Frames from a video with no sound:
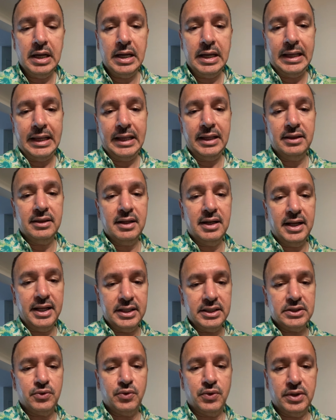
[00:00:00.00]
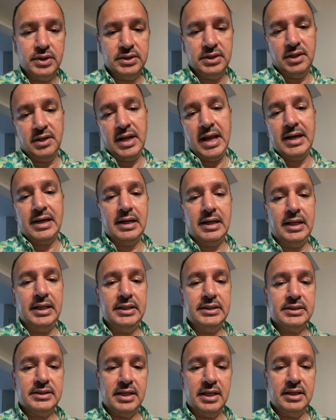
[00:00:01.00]
in the latest version, at
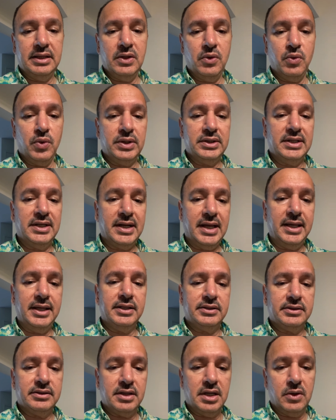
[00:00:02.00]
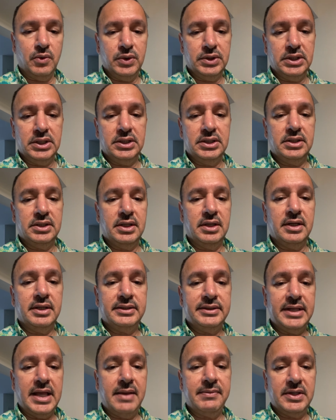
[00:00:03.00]
least in the one that I installed, which is
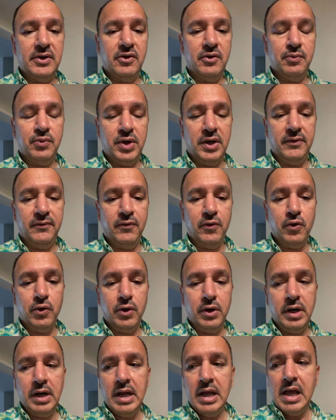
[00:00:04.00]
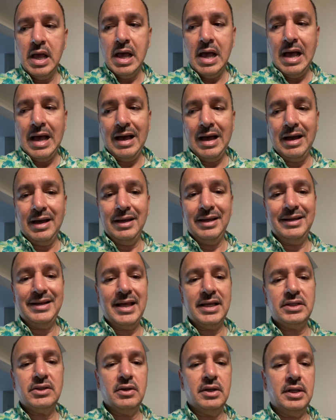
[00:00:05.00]
Xampp 7.4, it
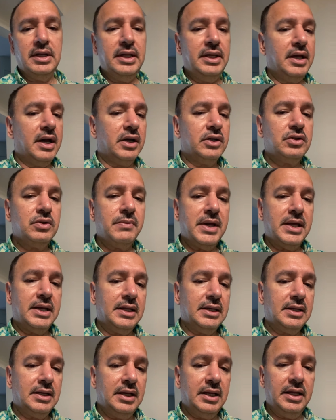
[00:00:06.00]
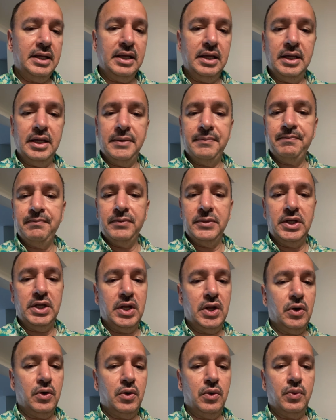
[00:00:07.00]
actually automatically,
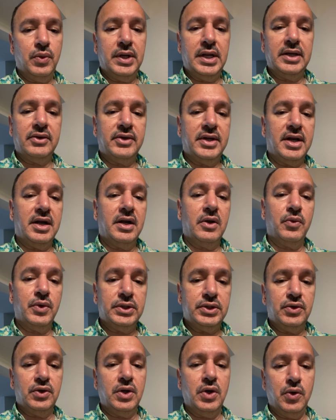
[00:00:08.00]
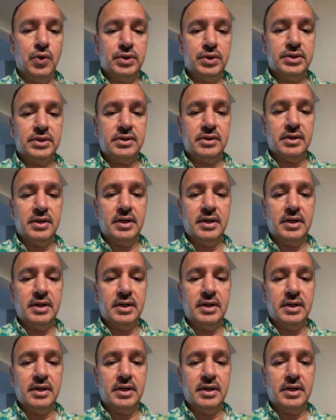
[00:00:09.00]
when I created a virtual host,